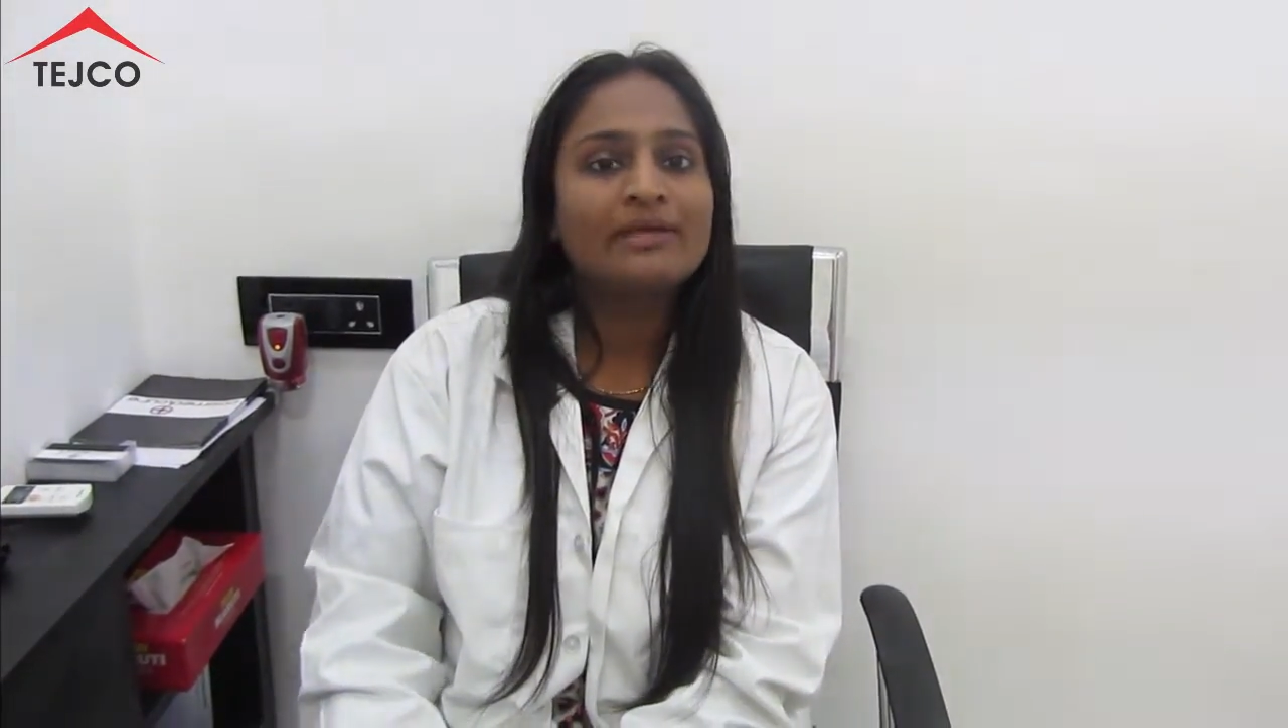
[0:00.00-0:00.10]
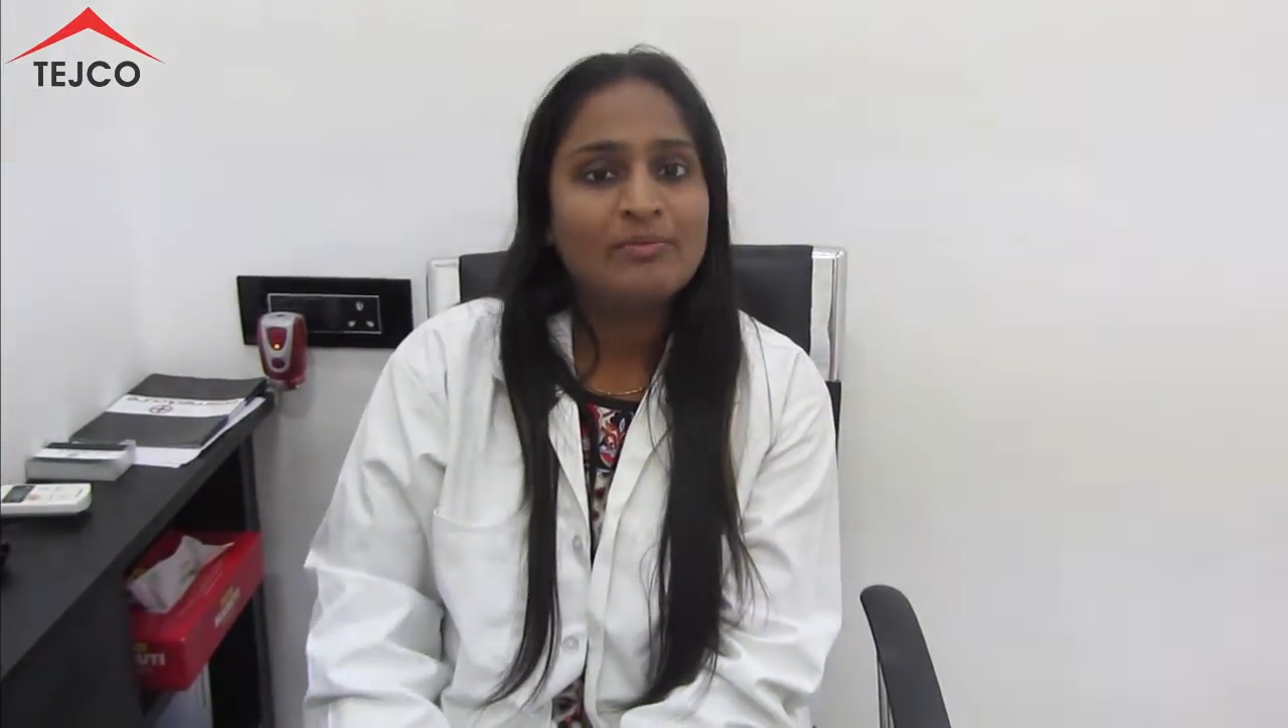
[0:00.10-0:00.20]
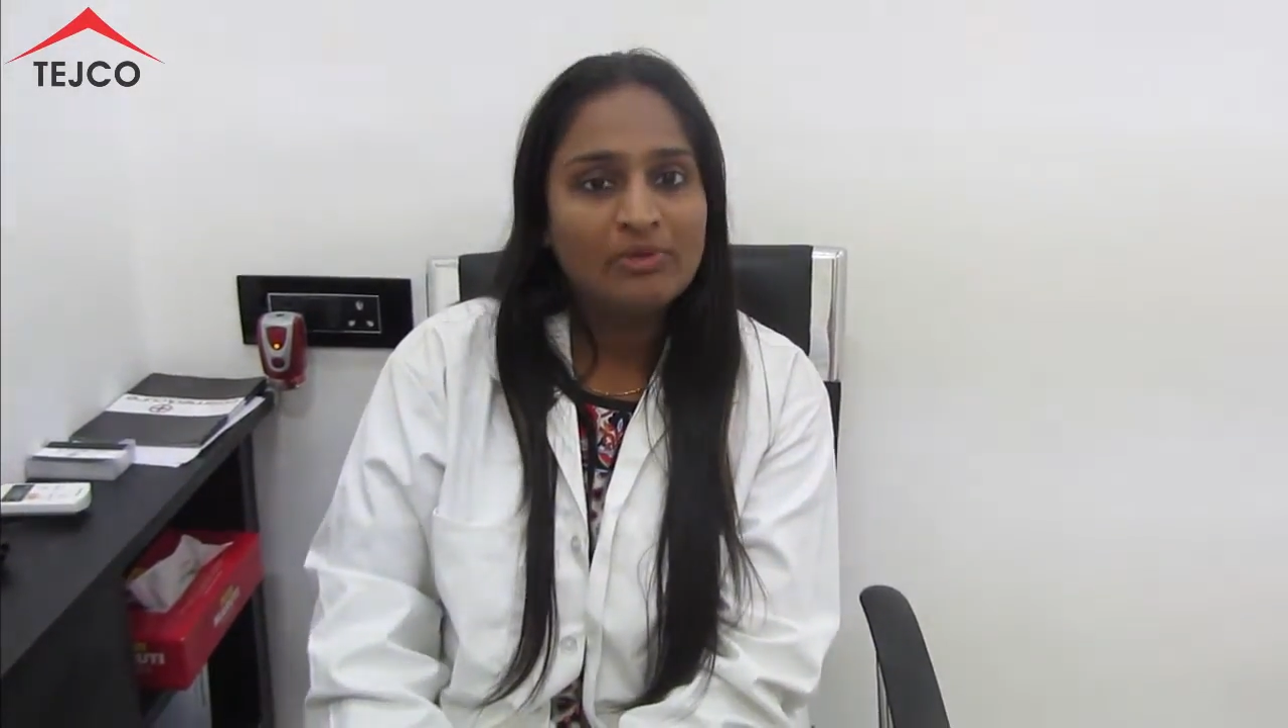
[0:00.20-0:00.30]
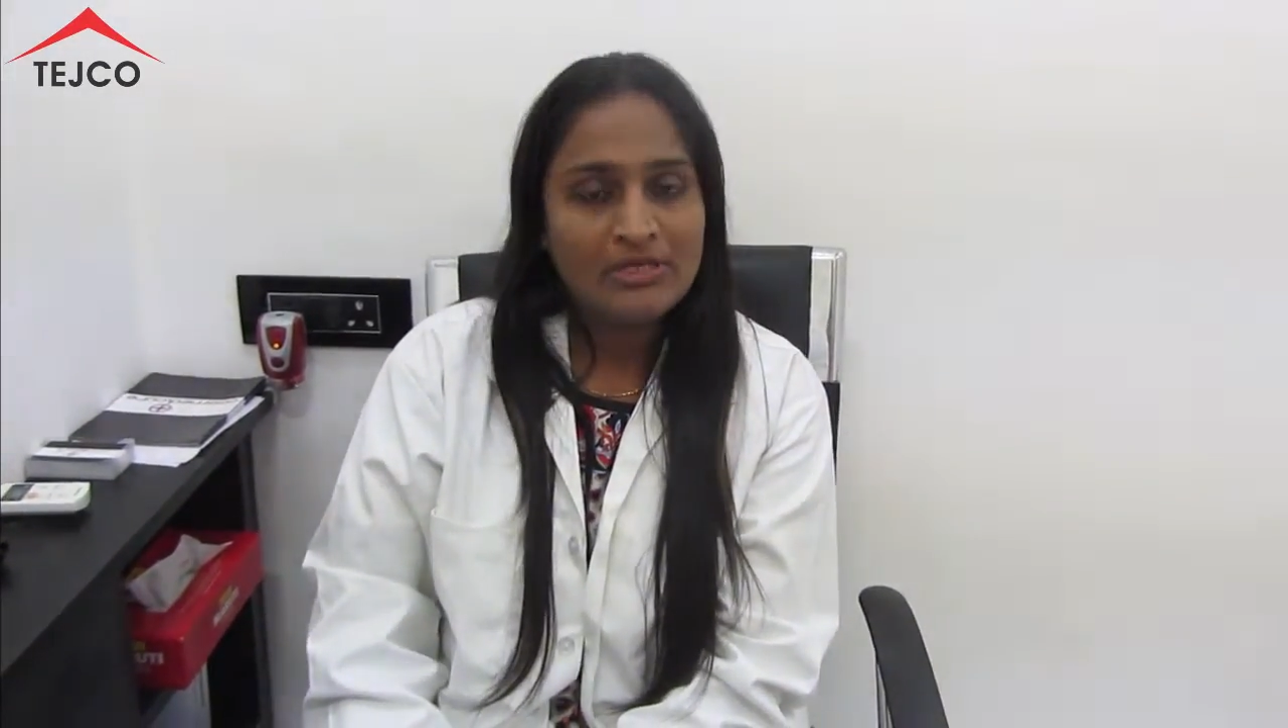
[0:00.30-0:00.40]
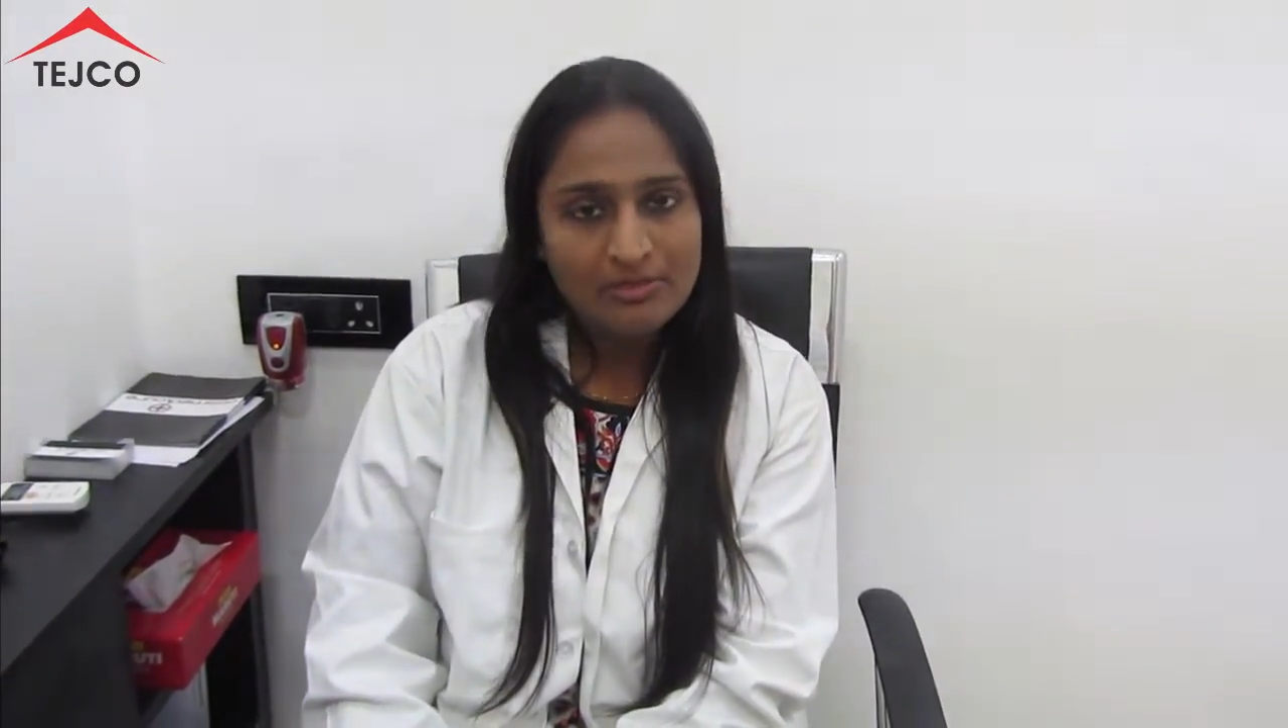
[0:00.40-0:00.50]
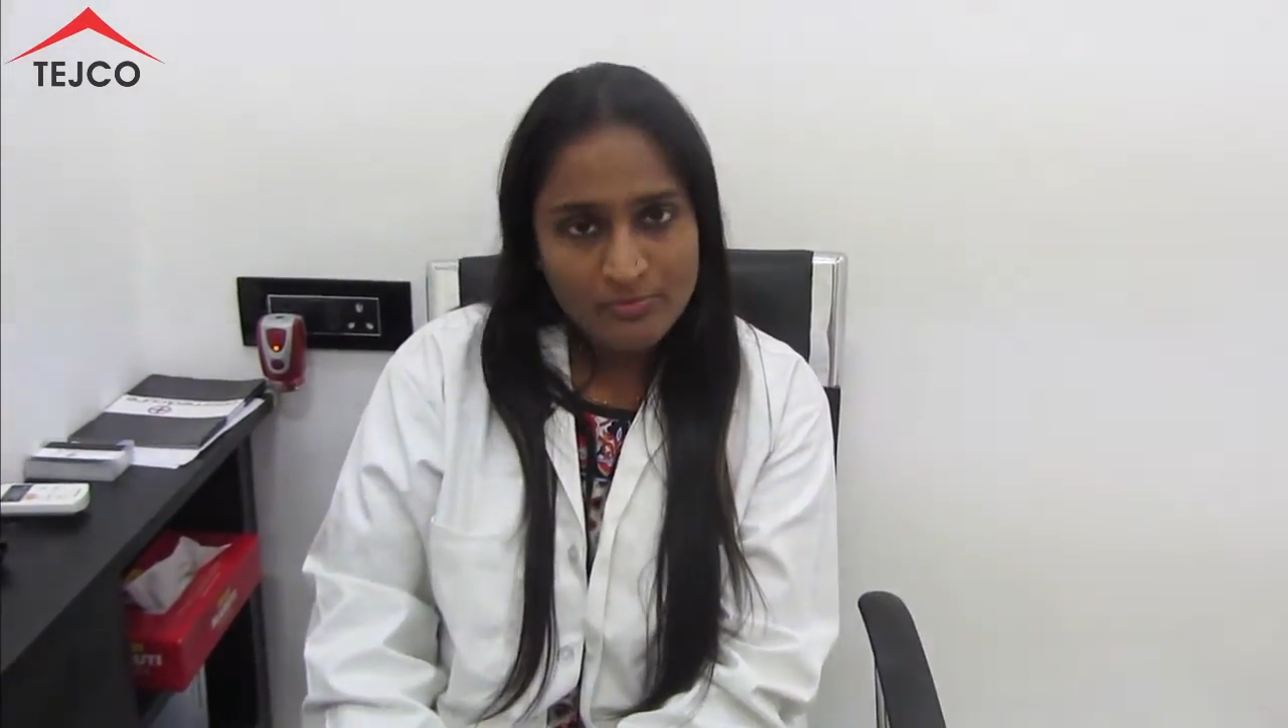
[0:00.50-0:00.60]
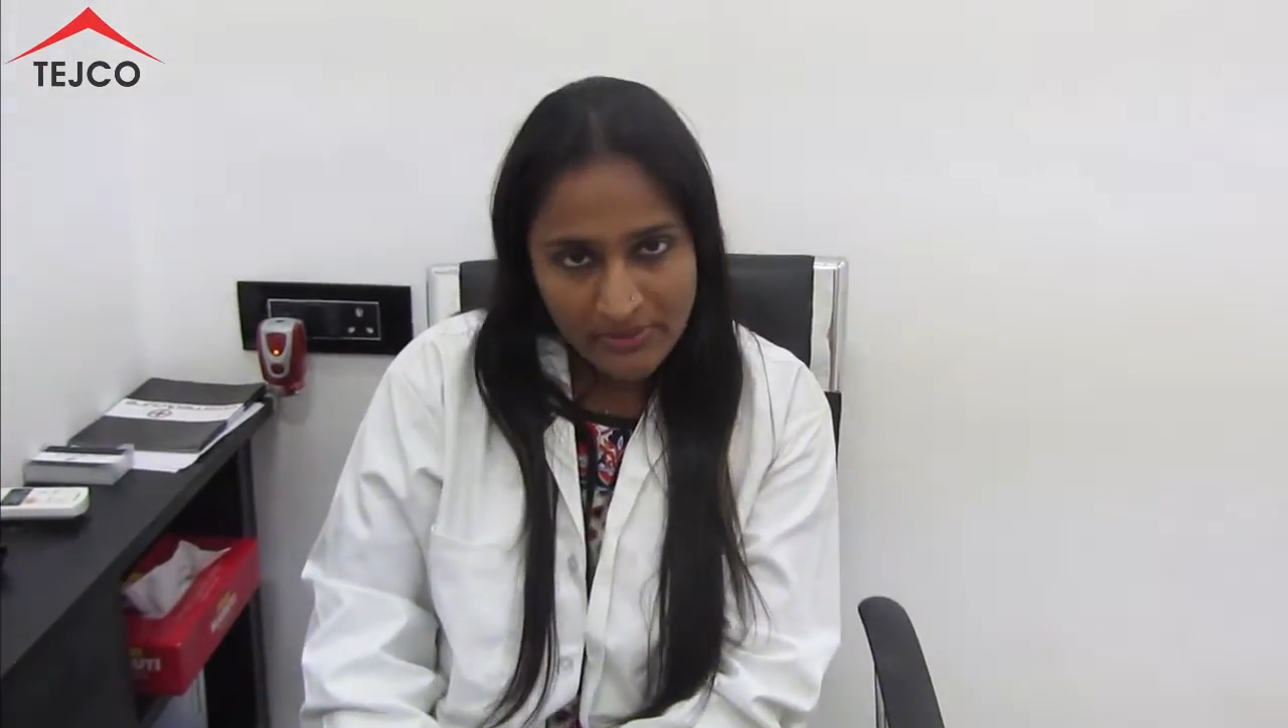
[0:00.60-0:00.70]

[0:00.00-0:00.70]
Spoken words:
chemical